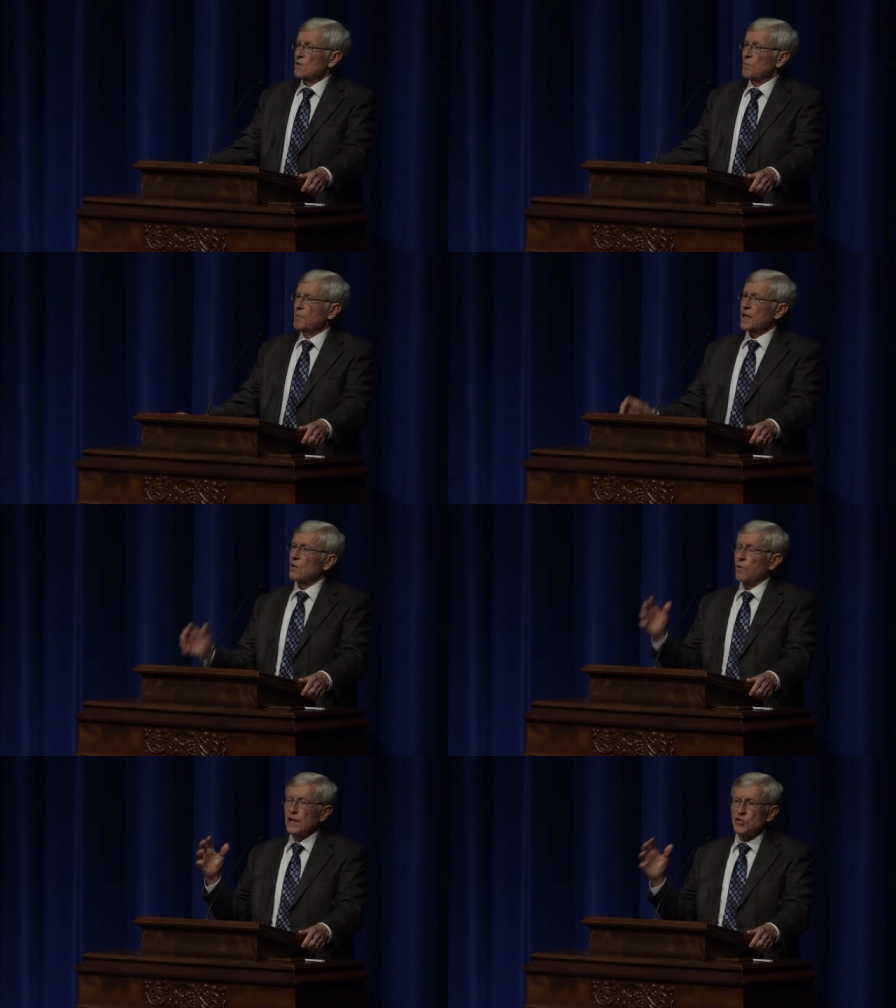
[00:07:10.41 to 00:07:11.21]
The big
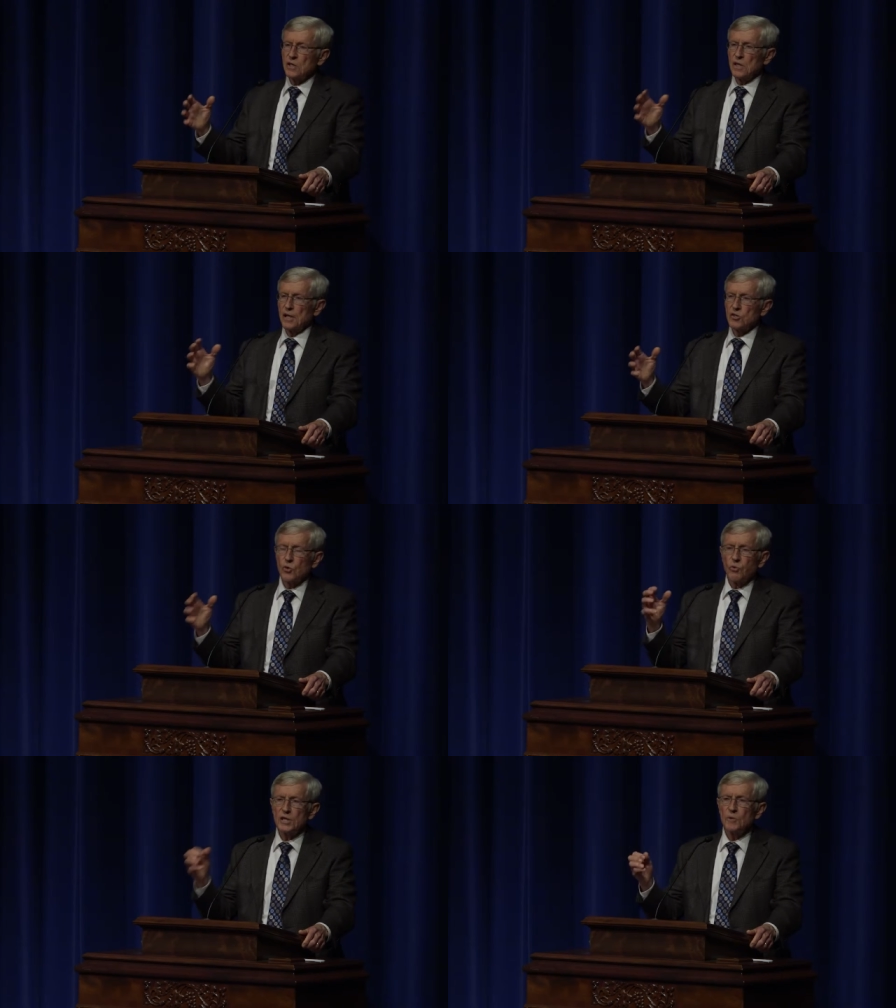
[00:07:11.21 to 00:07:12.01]
question is
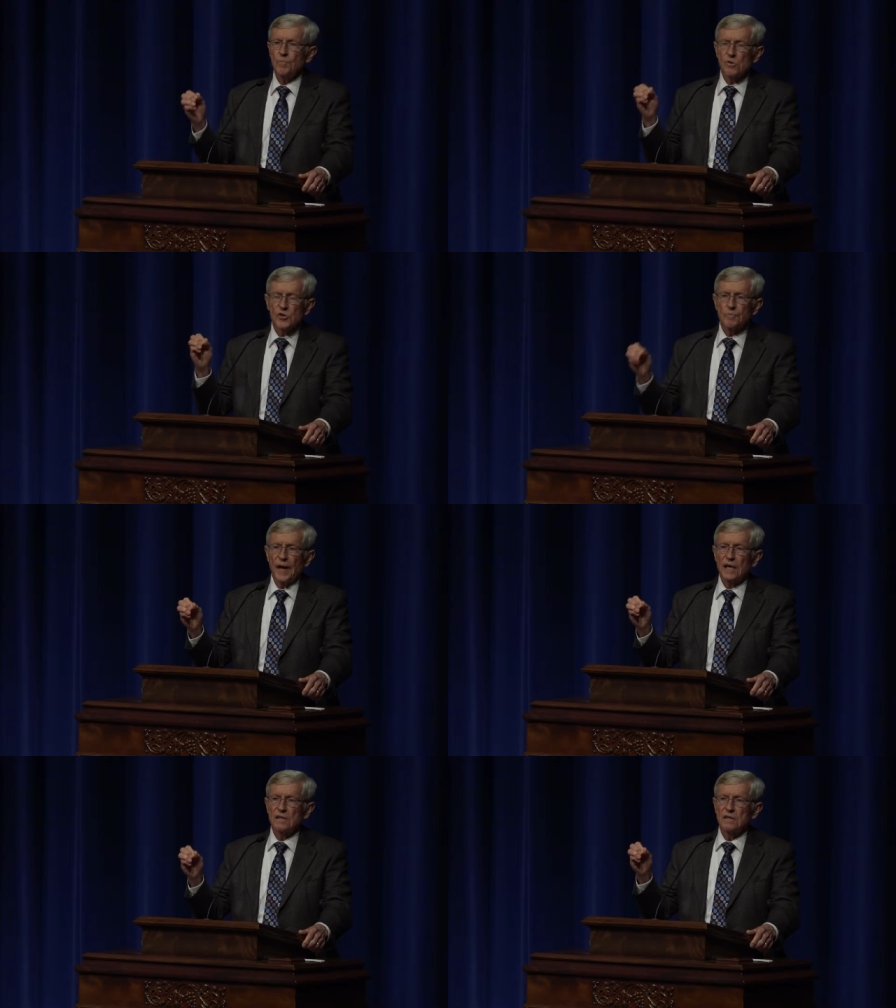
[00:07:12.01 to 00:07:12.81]
which
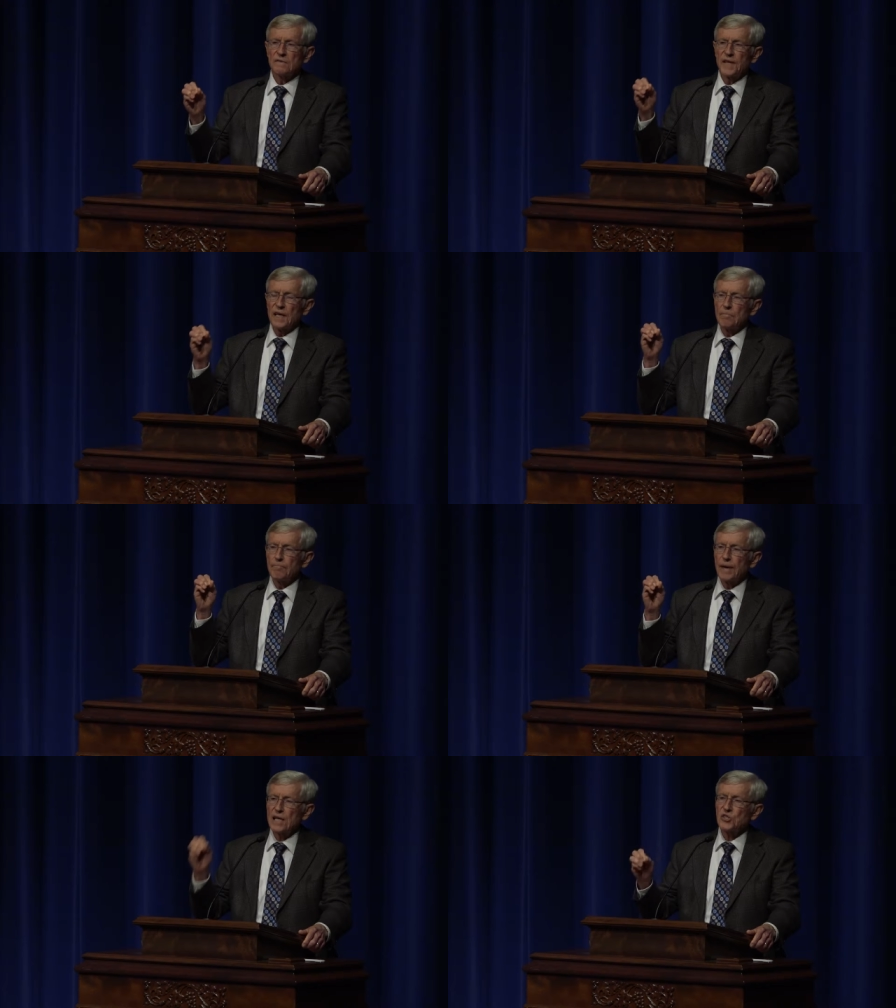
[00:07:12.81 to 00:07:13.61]
perspective can
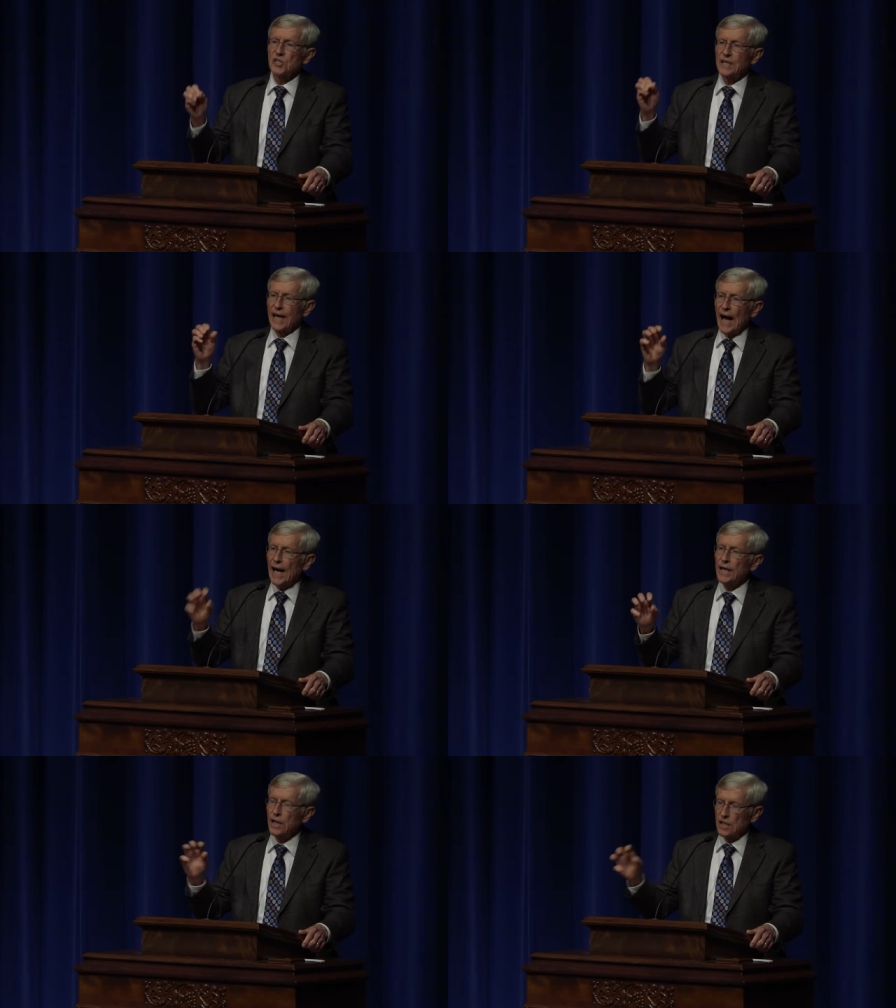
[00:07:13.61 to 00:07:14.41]
best
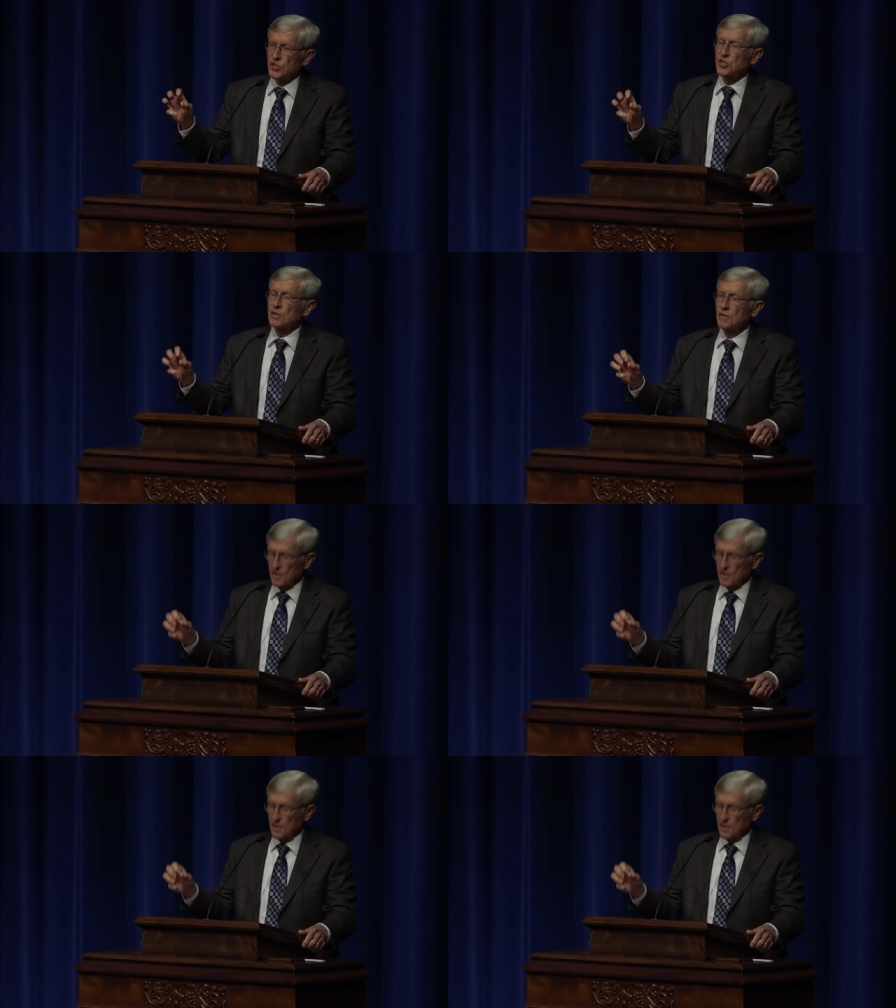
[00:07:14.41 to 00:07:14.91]
guide us